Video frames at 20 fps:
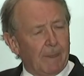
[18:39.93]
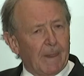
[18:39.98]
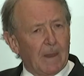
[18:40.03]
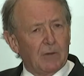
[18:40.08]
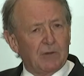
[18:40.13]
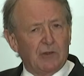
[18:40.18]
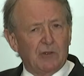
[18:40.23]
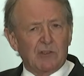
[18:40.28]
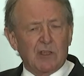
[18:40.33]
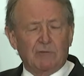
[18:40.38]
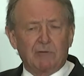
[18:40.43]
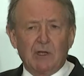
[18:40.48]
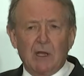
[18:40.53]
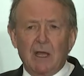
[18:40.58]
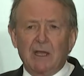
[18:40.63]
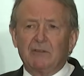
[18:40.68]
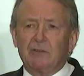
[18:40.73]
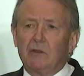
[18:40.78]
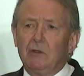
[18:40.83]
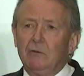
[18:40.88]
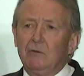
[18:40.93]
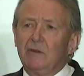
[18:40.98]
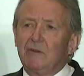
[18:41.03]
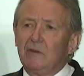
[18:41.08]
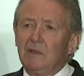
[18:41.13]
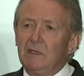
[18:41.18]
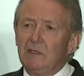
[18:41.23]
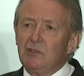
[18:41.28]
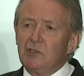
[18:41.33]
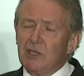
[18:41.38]
Sir Geoffrey Nice
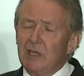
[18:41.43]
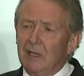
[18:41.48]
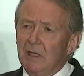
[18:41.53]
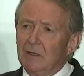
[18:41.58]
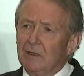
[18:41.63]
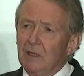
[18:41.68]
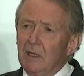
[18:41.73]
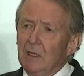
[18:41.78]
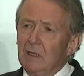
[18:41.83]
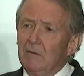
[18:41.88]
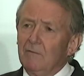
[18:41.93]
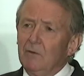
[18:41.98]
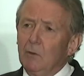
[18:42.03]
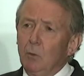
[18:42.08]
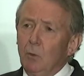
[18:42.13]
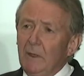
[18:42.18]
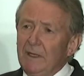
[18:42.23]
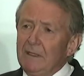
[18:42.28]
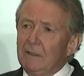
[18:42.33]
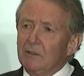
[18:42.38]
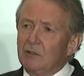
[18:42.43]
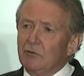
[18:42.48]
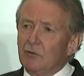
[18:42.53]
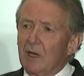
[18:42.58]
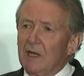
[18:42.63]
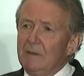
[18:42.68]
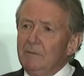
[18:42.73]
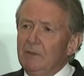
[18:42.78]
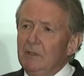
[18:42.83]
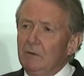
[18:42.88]
QC chaired the Uyghur
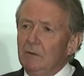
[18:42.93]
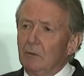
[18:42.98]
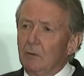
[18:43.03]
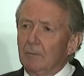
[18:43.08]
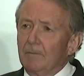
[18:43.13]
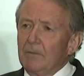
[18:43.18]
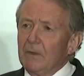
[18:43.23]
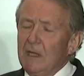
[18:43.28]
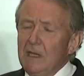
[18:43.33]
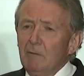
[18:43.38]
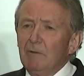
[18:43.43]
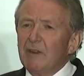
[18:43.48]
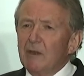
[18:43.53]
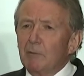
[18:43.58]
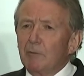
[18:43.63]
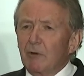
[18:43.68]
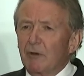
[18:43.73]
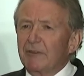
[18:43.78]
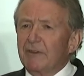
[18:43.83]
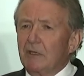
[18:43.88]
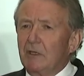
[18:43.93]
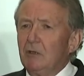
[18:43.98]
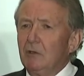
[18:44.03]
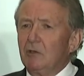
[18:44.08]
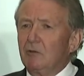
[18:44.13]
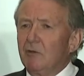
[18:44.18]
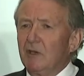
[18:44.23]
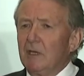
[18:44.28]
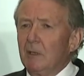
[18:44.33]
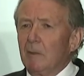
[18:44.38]
Tribunal. He was the
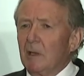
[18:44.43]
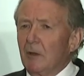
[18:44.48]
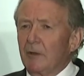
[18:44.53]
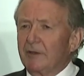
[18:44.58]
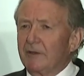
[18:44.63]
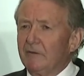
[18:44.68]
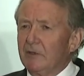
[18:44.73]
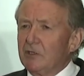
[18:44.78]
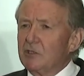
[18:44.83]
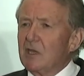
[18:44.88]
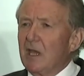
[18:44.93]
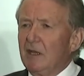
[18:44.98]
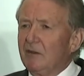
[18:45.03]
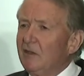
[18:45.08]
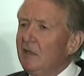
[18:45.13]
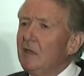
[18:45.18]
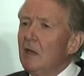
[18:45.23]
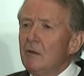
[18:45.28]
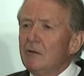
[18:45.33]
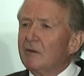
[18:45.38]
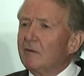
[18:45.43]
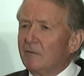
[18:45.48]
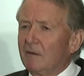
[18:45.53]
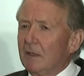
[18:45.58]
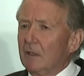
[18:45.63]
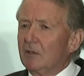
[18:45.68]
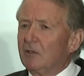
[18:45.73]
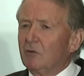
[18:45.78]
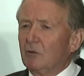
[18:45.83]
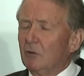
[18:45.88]
prosecutor in the Milosevic case. He knows a thing
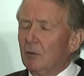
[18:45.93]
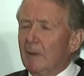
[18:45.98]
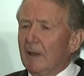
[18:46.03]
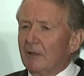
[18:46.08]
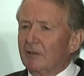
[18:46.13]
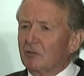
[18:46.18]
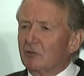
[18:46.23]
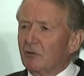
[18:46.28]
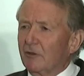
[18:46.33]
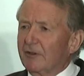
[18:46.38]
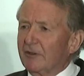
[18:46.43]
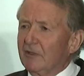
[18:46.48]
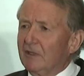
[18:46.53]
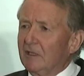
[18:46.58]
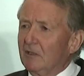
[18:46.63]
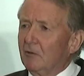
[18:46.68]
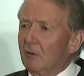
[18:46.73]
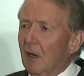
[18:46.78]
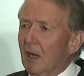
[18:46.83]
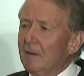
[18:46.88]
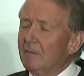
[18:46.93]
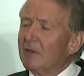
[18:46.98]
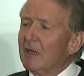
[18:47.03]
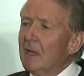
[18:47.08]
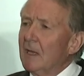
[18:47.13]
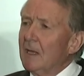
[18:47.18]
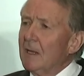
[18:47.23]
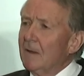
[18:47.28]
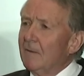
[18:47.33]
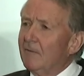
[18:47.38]
or two about atrocity crimes.
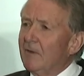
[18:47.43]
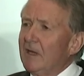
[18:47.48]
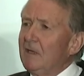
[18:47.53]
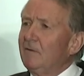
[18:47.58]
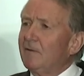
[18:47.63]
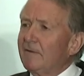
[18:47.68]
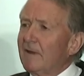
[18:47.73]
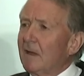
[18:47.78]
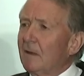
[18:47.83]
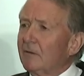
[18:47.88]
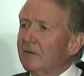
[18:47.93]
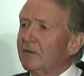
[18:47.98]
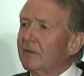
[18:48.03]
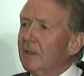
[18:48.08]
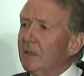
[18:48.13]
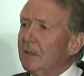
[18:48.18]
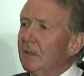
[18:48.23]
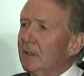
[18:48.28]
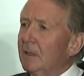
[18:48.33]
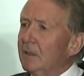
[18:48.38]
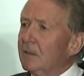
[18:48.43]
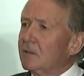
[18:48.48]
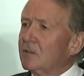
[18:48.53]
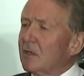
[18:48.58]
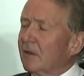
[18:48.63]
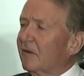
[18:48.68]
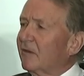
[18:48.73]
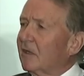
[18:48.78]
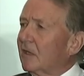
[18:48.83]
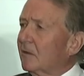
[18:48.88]
They found
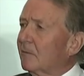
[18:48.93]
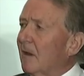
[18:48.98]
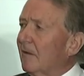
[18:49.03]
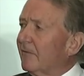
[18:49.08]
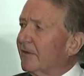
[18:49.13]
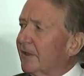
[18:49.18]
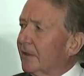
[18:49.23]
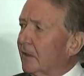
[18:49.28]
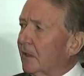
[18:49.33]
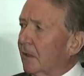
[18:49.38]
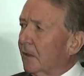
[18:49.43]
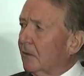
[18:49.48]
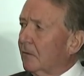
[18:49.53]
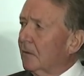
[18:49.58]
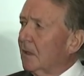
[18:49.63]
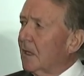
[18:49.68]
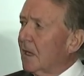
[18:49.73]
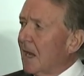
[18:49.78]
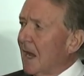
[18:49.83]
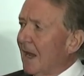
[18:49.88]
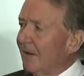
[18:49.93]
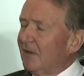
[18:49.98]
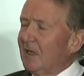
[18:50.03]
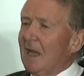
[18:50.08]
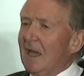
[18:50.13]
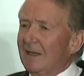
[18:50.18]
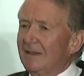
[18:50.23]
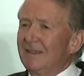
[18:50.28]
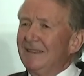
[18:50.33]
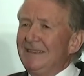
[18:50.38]
just six months ago, having
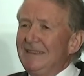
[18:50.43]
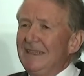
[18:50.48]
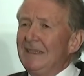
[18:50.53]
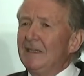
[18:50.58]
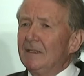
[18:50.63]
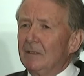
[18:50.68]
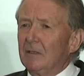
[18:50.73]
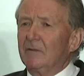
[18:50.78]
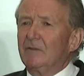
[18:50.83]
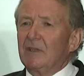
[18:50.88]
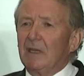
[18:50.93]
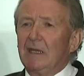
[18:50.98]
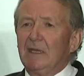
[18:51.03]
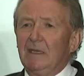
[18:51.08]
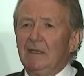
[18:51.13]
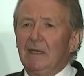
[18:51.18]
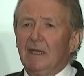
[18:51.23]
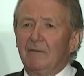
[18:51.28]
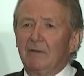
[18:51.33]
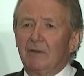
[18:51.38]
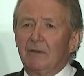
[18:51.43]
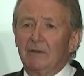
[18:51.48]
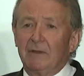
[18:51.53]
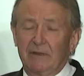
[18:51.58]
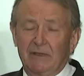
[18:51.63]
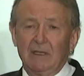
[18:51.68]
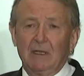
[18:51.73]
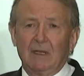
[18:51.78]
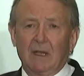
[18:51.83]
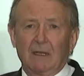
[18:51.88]
had a year of taking evidence
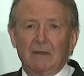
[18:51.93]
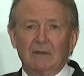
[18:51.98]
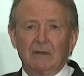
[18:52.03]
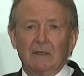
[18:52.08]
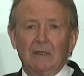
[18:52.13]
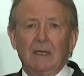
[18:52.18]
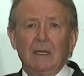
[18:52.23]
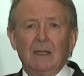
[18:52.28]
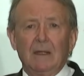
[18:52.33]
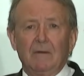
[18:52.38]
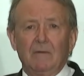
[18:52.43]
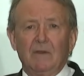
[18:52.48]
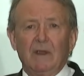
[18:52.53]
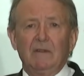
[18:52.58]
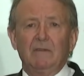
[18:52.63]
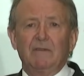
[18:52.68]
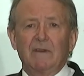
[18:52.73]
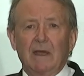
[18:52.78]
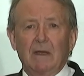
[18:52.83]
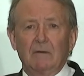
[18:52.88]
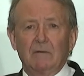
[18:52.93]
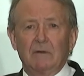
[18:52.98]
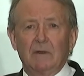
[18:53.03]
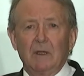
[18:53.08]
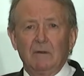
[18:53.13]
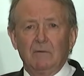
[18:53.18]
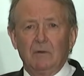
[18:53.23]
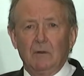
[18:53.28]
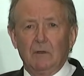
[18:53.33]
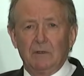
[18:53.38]
in London, they found
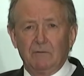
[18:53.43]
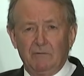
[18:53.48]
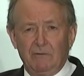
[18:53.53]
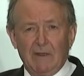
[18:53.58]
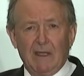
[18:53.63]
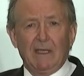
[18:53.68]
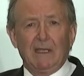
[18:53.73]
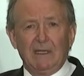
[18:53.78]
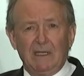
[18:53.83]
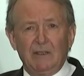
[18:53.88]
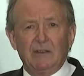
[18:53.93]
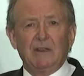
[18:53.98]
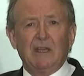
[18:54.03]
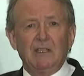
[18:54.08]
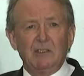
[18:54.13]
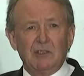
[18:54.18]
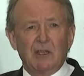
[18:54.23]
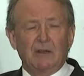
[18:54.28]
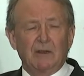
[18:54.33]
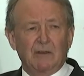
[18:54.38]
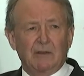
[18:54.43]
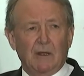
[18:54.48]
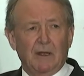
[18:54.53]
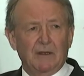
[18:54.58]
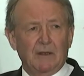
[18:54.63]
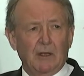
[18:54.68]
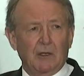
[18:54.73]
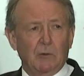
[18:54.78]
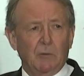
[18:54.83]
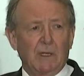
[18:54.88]
that there is a genocide
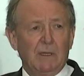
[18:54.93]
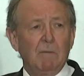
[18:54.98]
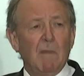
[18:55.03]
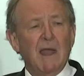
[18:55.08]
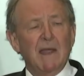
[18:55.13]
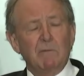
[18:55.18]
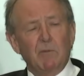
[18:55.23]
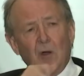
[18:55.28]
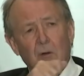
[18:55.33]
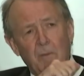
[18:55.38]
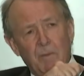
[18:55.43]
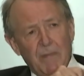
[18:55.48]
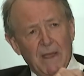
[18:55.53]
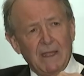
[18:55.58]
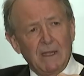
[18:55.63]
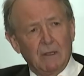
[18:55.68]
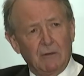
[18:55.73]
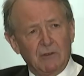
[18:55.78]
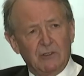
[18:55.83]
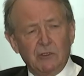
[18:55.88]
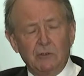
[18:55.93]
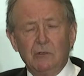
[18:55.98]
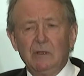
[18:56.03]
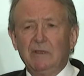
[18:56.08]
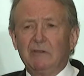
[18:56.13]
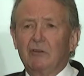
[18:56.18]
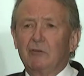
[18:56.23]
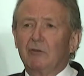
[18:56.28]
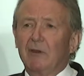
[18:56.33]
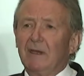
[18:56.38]
underway. Mike Pompeo, to
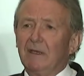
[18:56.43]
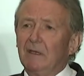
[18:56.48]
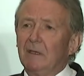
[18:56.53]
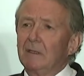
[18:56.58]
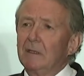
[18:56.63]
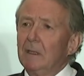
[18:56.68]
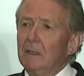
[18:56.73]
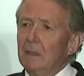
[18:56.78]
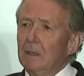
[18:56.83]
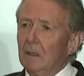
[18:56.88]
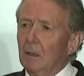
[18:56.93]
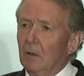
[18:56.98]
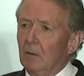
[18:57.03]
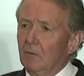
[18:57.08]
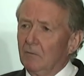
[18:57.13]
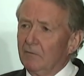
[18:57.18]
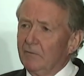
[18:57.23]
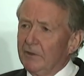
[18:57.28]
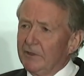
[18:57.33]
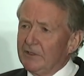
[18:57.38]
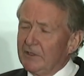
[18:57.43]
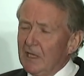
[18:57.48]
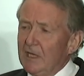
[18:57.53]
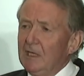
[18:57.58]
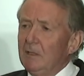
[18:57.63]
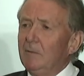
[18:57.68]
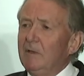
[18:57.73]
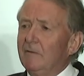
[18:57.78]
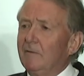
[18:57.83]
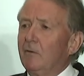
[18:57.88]
his credit, on the day
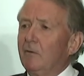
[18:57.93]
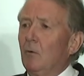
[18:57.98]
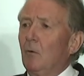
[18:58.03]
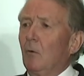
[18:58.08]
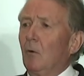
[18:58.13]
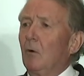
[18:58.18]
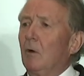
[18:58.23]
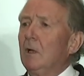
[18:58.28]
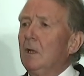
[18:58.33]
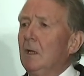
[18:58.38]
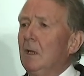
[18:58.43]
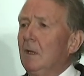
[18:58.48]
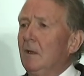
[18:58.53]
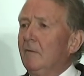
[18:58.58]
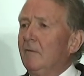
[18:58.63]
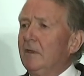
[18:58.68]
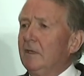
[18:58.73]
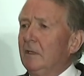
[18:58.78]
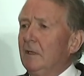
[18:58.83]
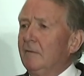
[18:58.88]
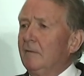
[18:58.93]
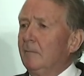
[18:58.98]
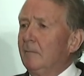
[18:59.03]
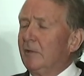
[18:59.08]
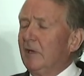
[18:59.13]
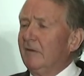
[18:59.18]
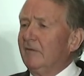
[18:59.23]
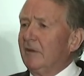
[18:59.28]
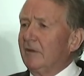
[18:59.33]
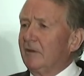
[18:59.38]
before the
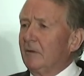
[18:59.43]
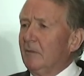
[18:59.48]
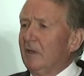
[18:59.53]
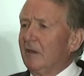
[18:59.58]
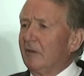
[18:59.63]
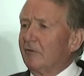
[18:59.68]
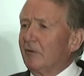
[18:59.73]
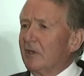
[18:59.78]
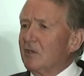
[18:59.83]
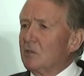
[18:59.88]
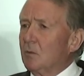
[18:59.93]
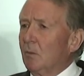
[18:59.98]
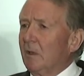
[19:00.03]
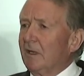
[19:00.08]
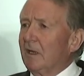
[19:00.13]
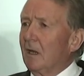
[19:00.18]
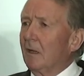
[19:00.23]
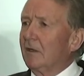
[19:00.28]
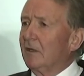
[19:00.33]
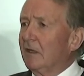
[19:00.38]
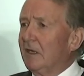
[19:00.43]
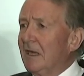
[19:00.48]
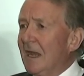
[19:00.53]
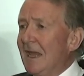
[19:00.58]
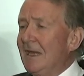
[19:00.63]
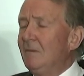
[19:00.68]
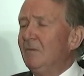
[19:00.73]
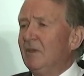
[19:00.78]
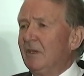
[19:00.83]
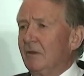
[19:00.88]
previous administration went out,
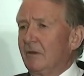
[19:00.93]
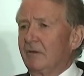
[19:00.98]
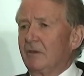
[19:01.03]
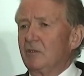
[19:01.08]
named it as a